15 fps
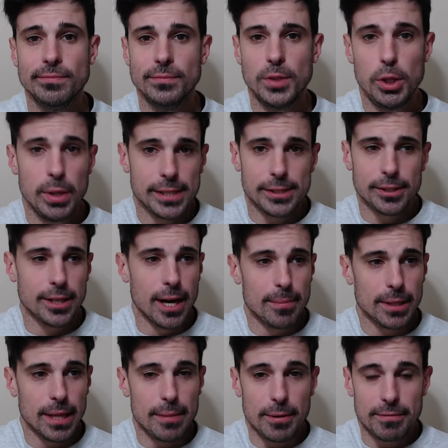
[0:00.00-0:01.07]
you guys are comp
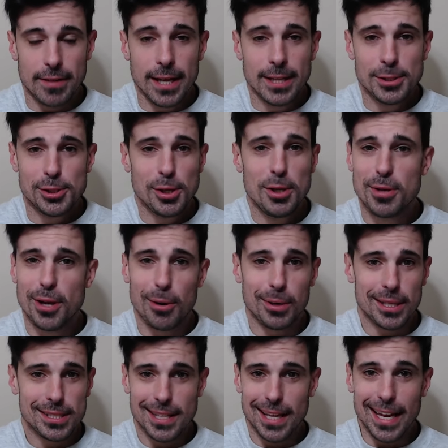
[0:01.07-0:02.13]
climbing fans, so you know what
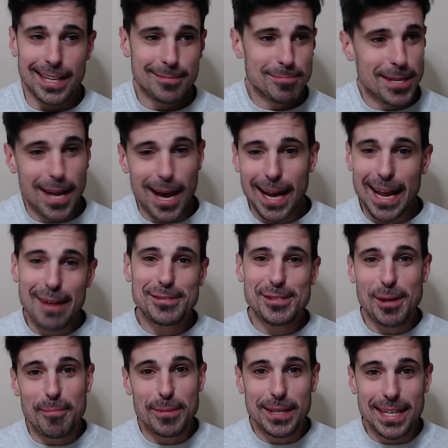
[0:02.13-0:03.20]
it's like to not have
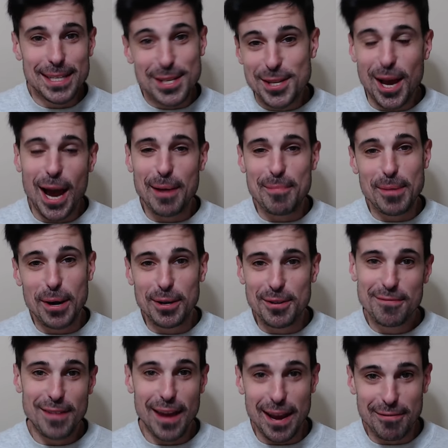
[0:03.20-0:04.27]
somebody to talk about your
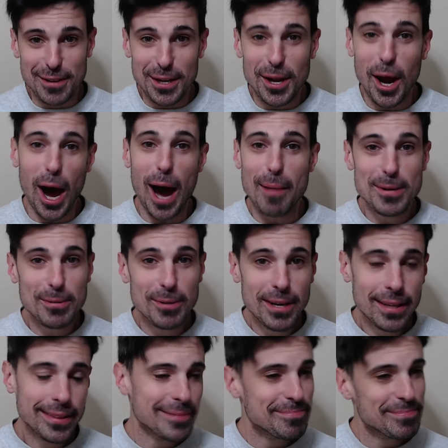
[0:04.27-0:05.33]
favorite hobby
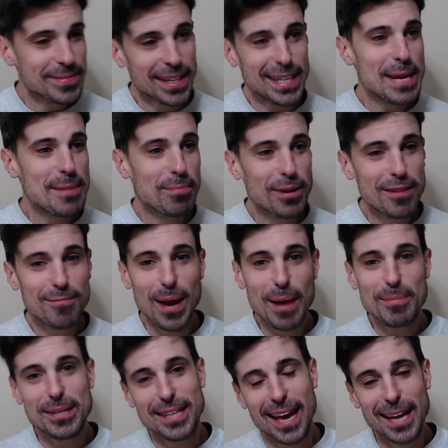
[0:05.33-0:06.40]
with. The debrief may
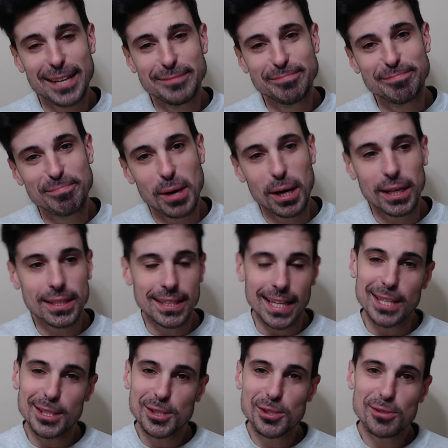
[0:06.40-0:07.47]
be dead, but
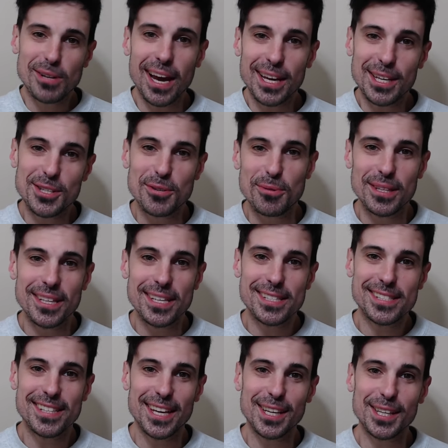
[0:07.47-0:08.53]
let's try doing this
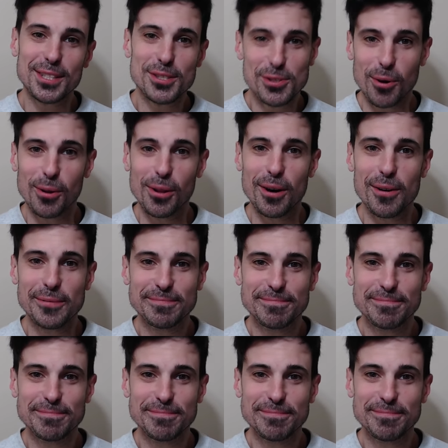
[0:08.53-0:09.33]
thing solo.